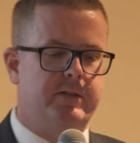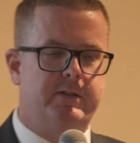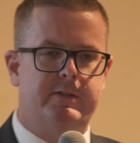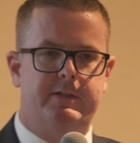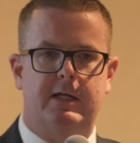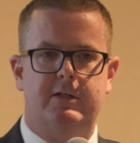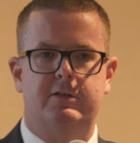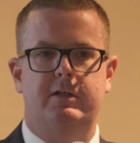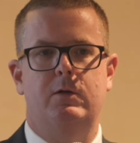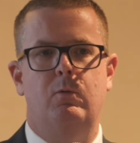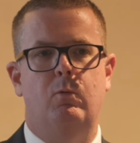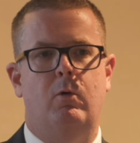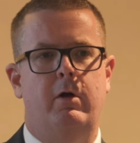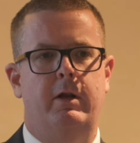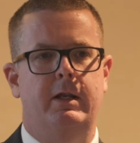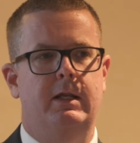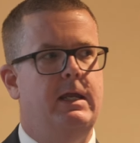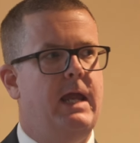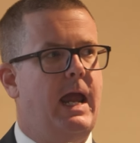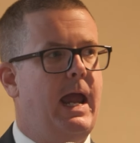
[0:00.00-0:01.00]
This is actually
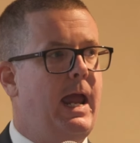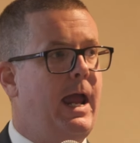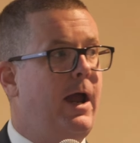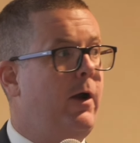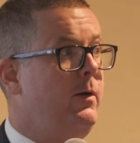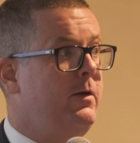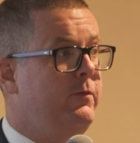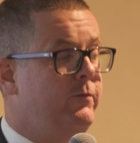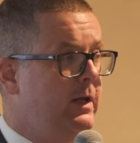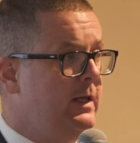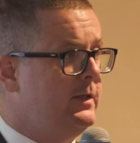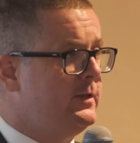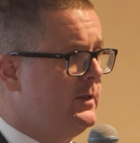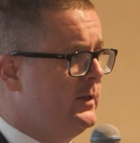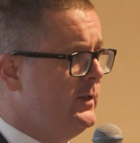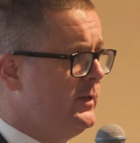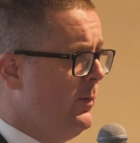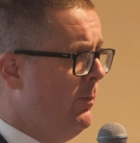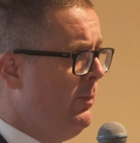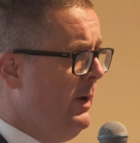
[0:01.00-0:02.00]
what our
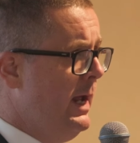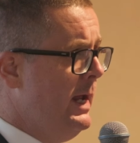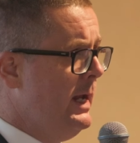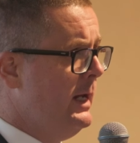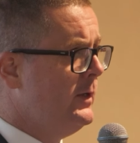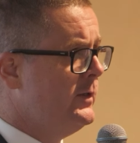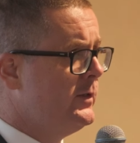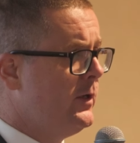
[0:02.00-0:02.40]
investors are paying.